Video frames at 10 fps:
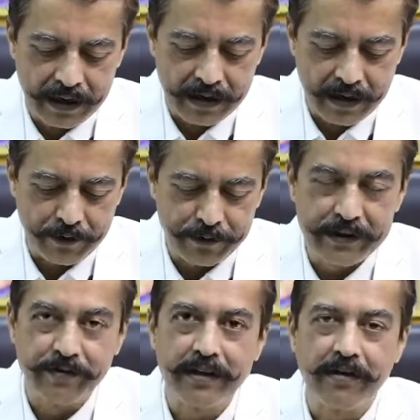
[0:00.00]
Now, if
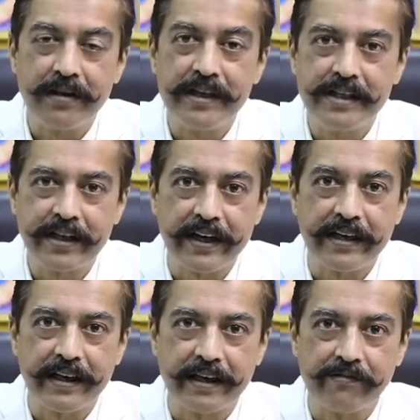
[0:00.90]
it were only
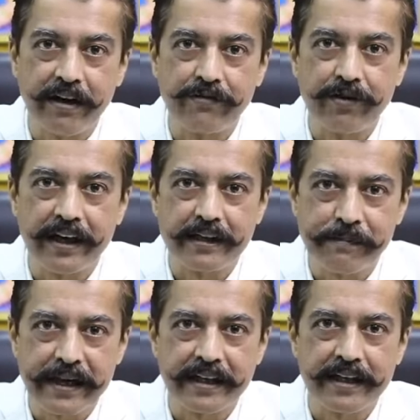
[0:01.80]
genetic, one would
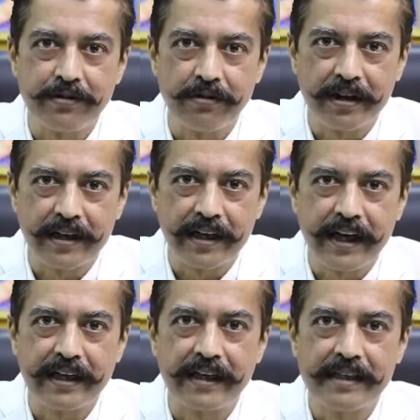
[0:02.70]
expect it to occur
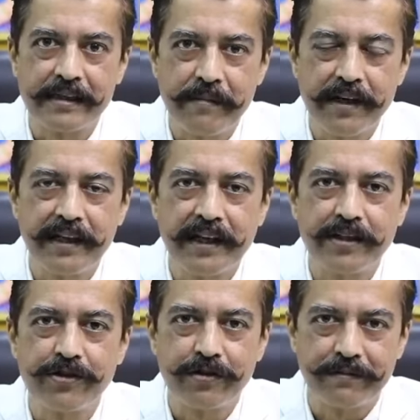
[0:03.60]
at a similar
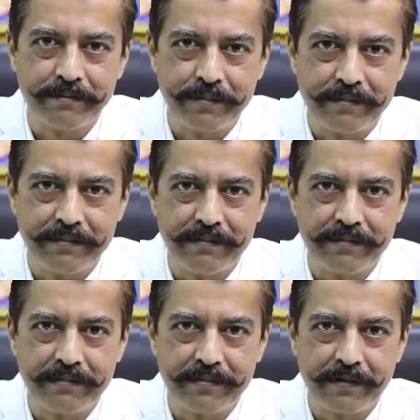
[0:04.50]
age group,
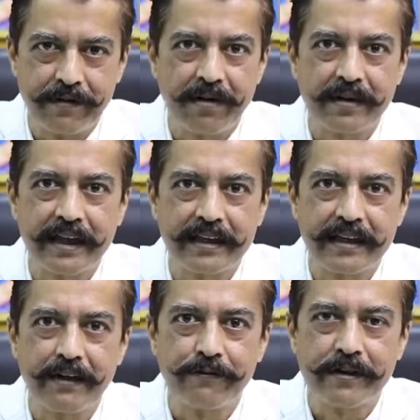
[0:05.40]
not at a
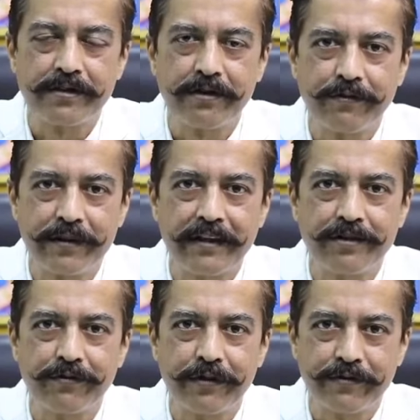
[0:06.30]
difference of 10
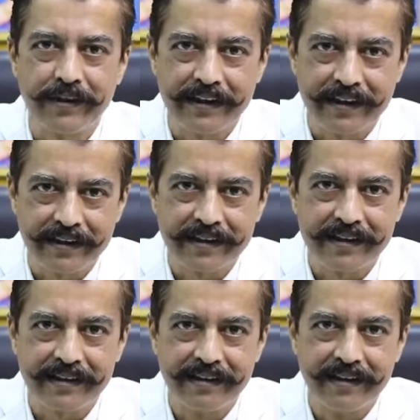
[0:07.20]
to 15 years.
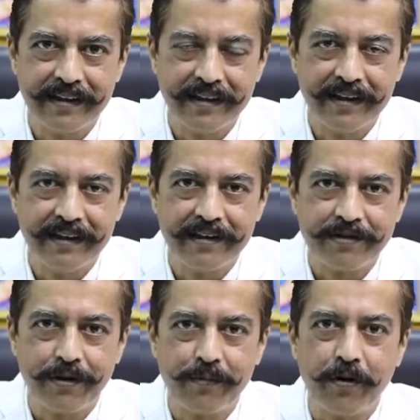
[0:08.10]

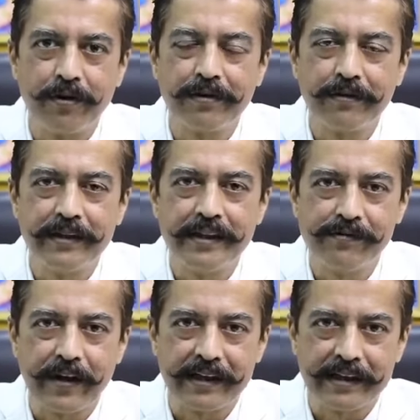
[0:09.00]
So both of these
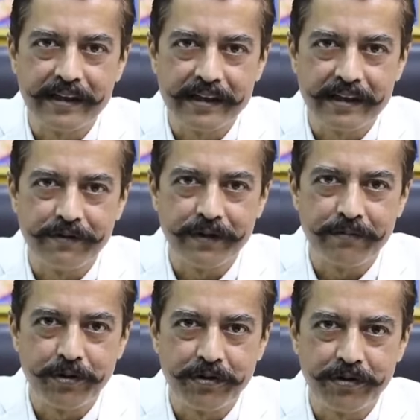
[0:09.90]
factors, if we
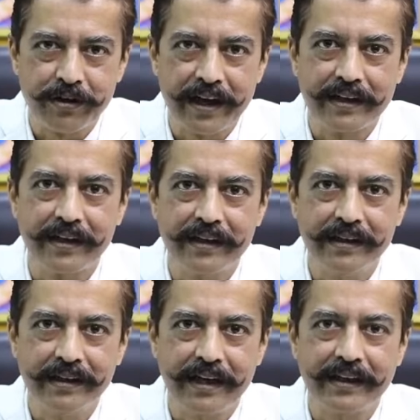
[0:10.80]
put together
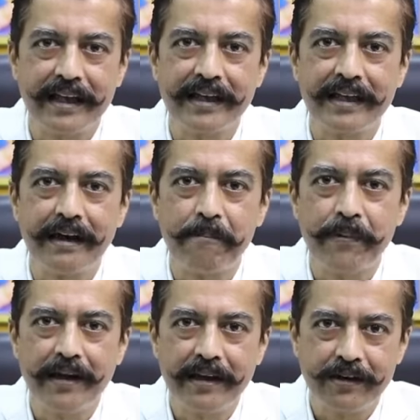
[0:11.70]
and then
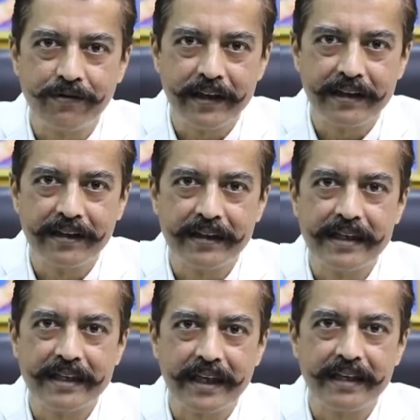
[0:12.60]
couple it with
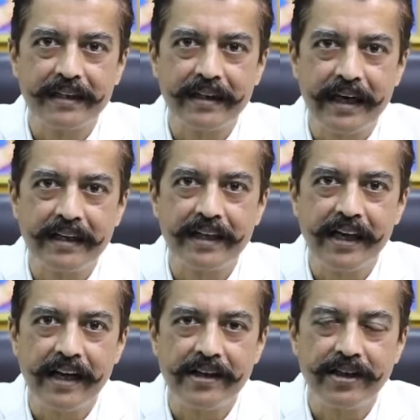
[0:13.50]
recent
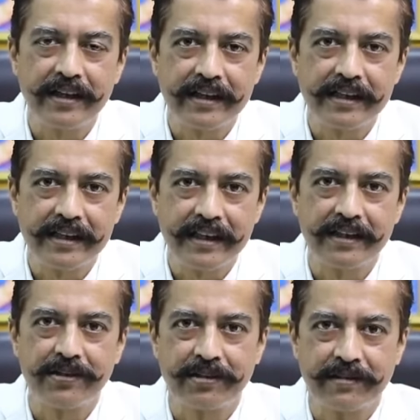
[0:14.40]
anti-aging
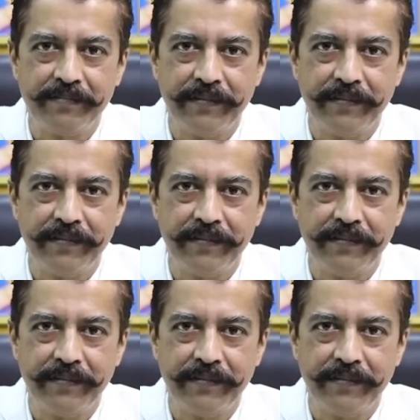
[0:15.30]
research,